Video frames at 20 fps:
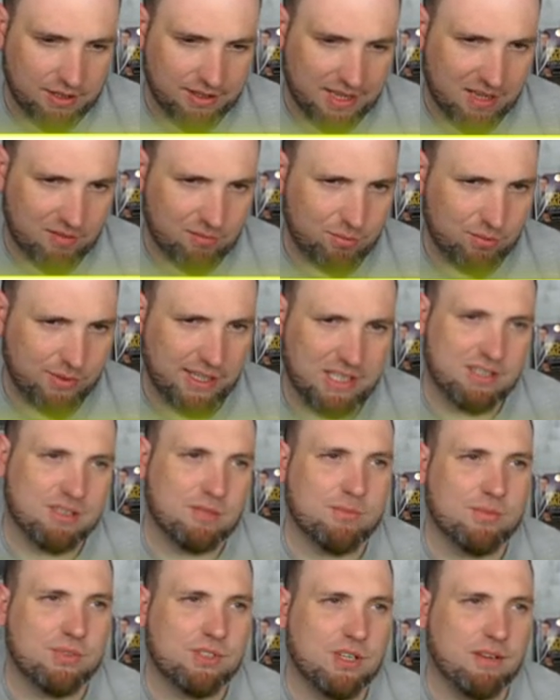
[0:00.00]
I've played
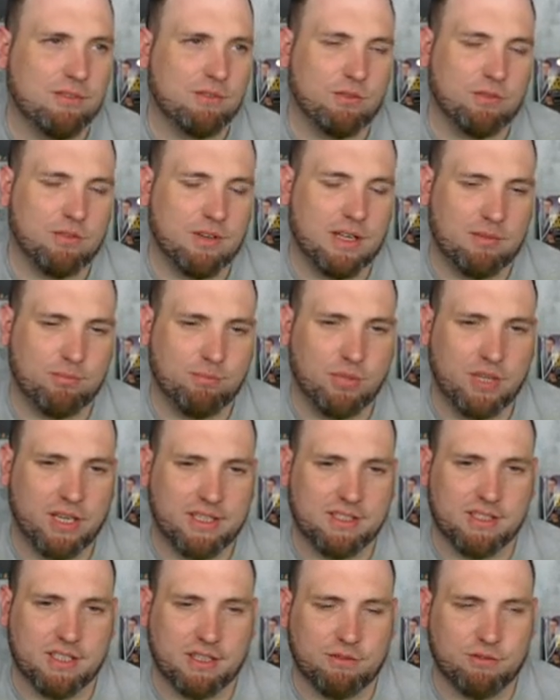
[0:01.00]
some several. I've
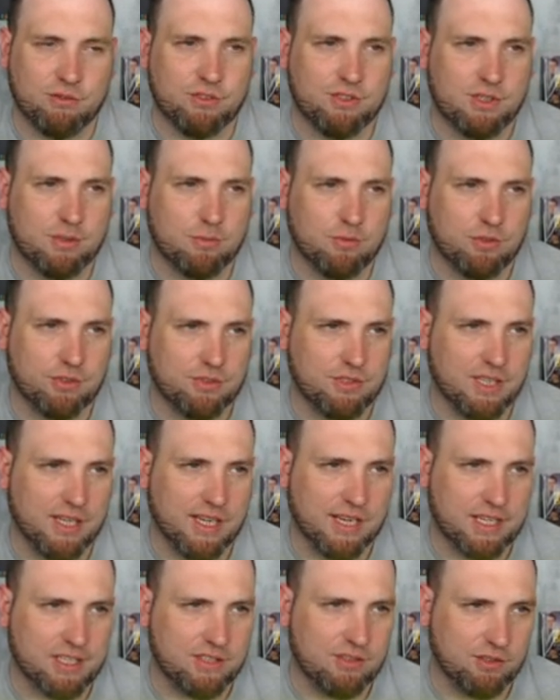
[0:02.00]
played several similar decks.